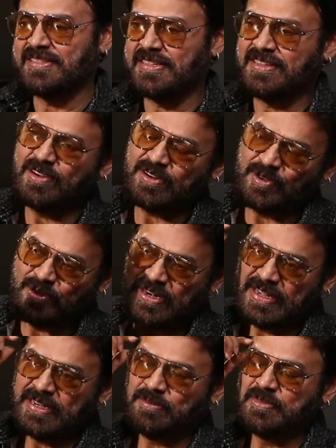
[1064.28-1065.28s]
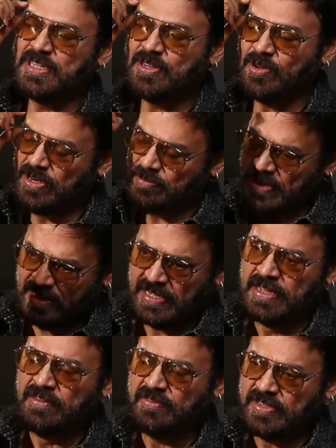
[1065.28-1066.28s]
Yeah, got a good lineup. Deentlo kuda ma
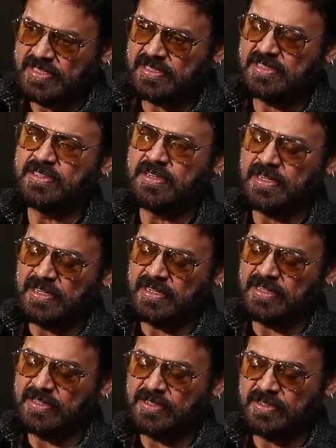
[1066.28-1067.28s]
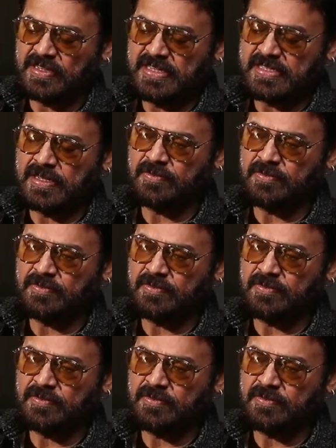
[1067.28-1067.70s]
we just released